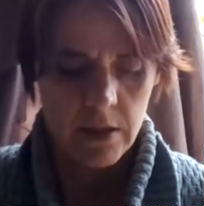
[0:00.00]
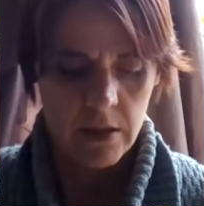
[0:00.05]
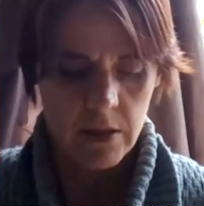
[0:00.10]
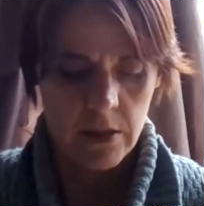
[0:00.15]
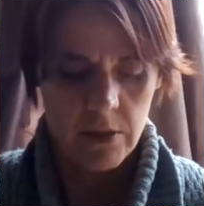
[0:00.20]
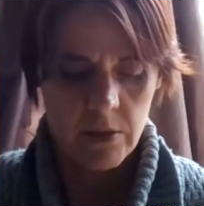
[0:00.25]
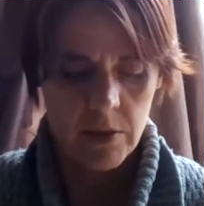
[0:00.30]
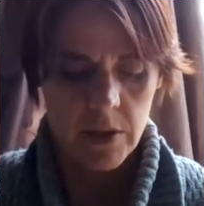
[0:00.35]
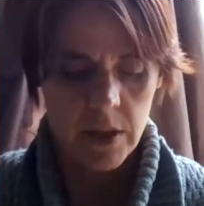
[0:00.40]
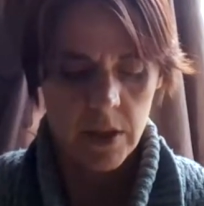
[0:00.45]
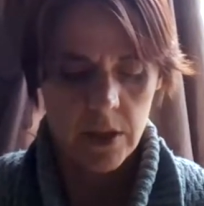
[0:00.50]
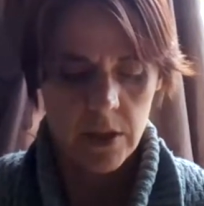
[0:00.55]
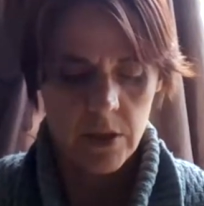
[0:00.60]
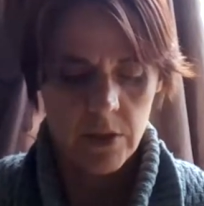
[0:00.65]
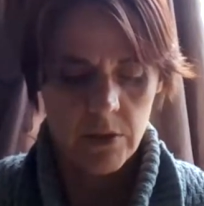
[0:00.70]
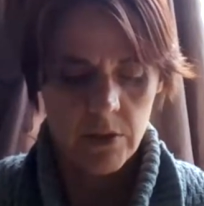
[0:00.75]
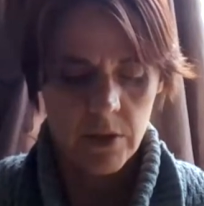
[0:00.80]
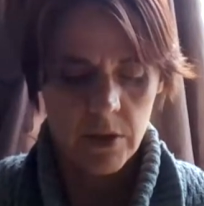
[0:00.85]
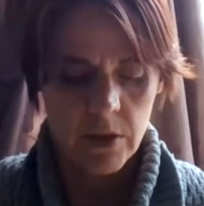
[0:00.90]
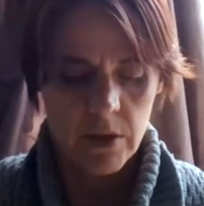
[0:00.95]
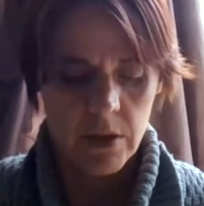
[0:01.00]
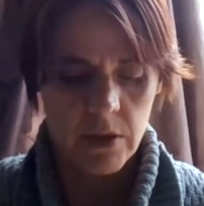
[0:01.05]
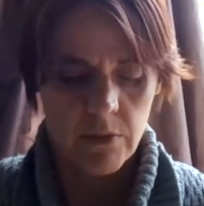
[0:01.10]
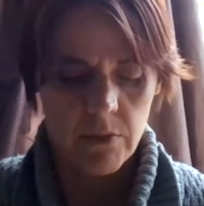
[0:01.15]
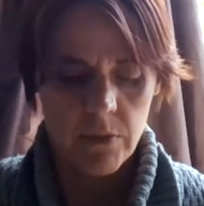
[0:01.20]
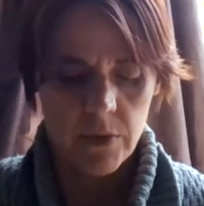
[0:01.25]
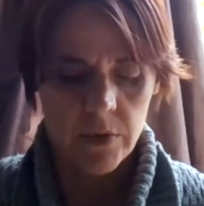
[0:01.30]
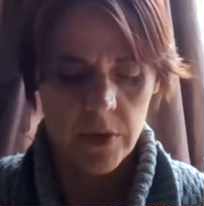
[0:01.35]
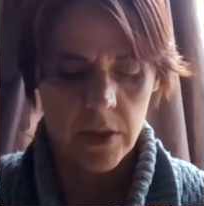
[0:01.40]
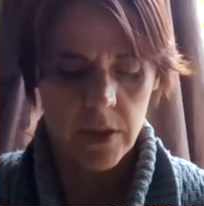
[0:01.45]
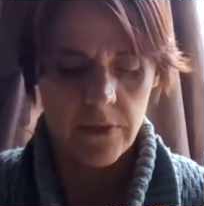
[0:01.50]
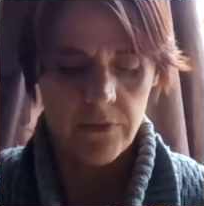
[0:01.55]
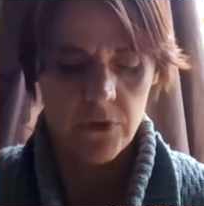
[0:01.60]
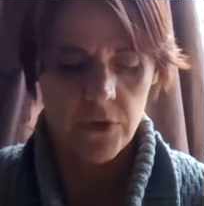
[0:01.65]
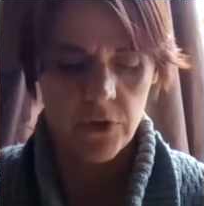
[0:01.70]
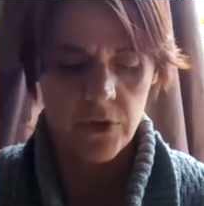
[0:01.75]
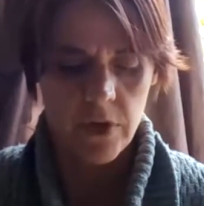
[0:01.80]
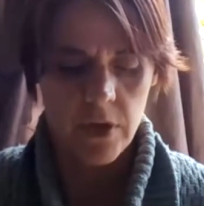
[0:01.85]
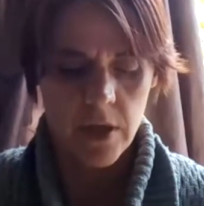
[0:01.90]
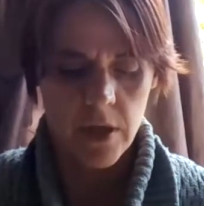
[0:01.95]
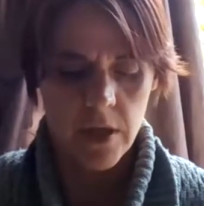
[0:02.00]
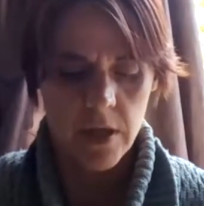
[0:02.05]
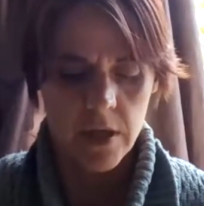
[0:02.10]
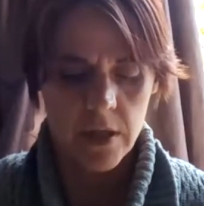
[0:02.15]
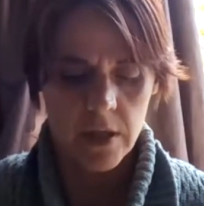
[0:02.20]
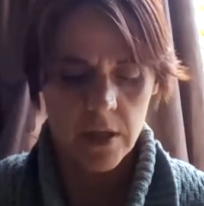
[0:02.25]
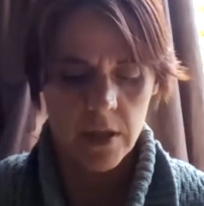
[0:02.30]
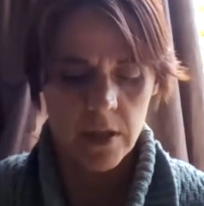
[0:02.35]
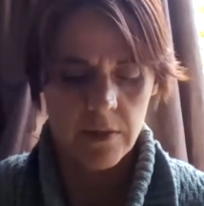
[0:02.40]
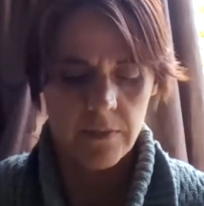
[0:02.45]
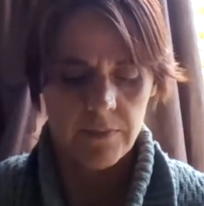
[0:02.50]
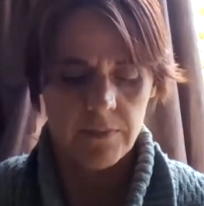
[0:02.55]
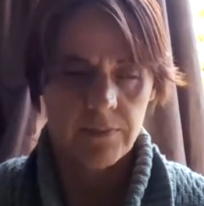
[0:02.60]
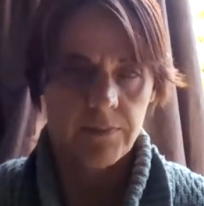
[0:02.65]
Okie doke. And once I've done that,